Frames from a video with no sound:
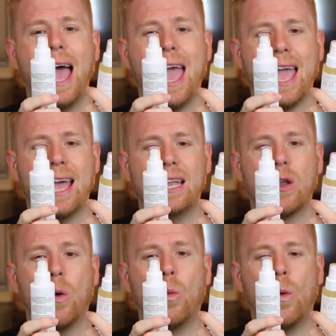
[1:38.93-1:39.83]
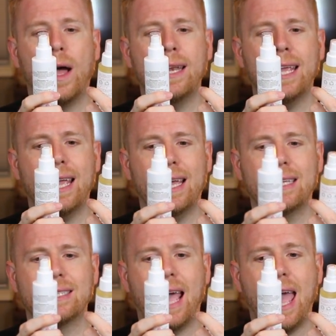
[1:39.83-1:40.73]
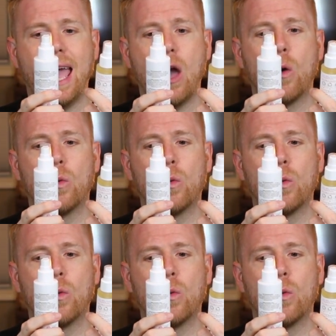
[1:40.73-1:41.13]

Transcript: And one is a